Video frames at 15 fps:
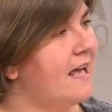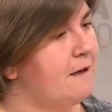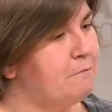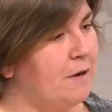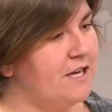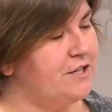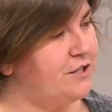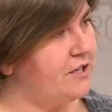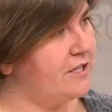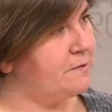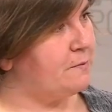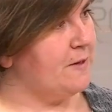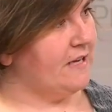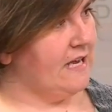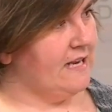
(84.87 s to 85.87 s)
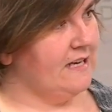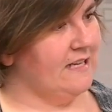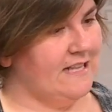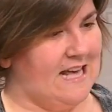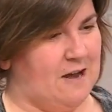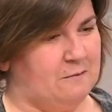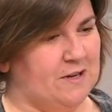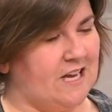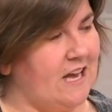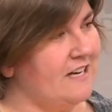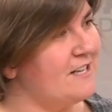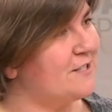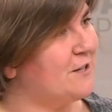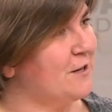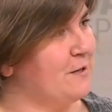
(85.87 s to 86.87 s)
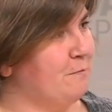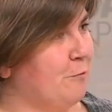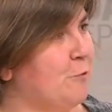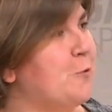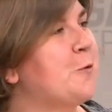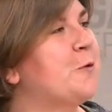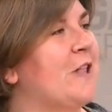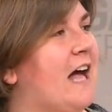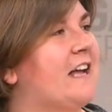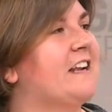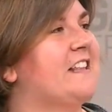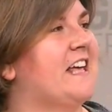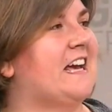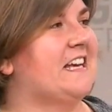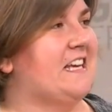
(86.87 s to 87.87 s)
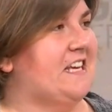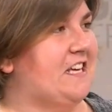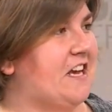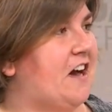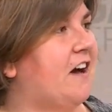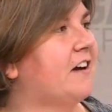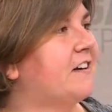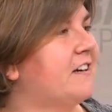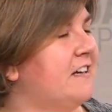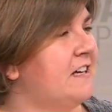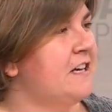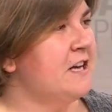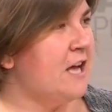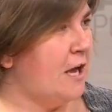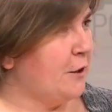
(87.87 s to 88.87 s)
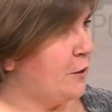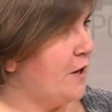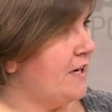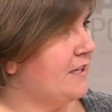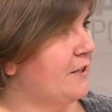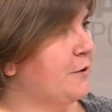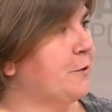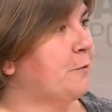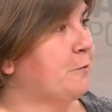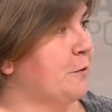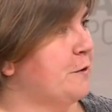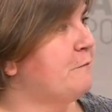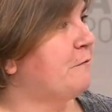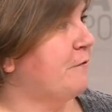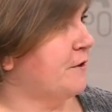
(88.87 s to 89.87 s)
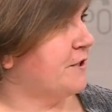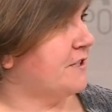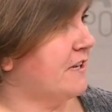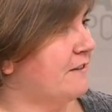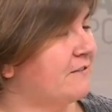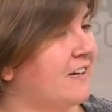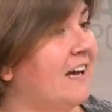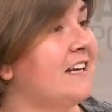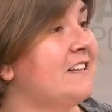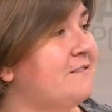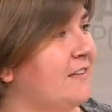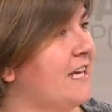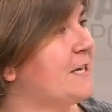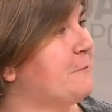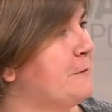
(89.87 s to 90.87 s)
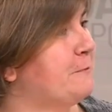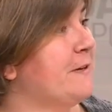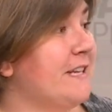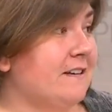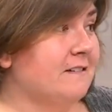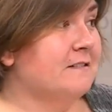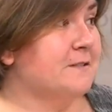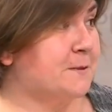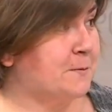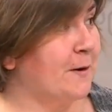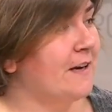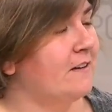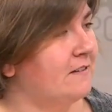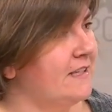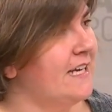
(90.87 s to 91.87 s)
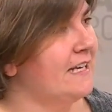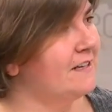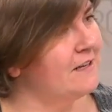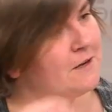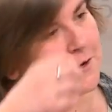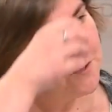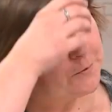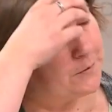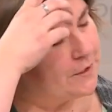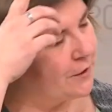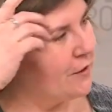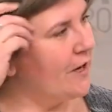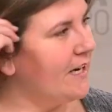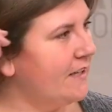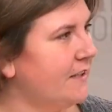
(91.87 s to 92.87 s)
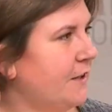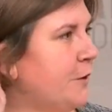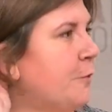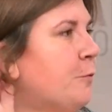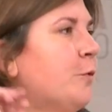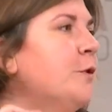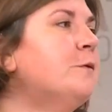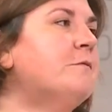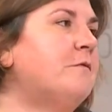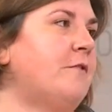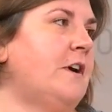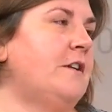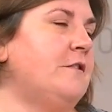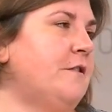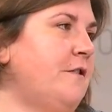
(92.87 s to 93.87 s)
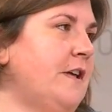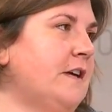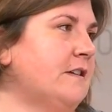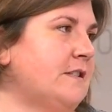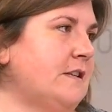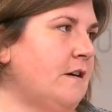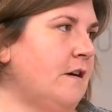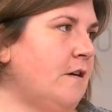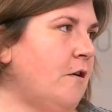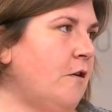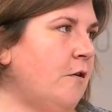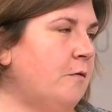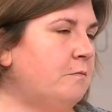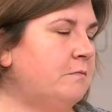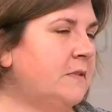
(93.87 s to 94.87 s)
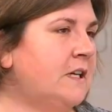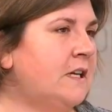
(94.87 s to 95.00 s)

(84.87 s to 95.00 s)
And by just beginning that, we kind of start to pull out of that yuck and create a little room for stuff, kind of like when we spring clean. We create a little room for other things in our home.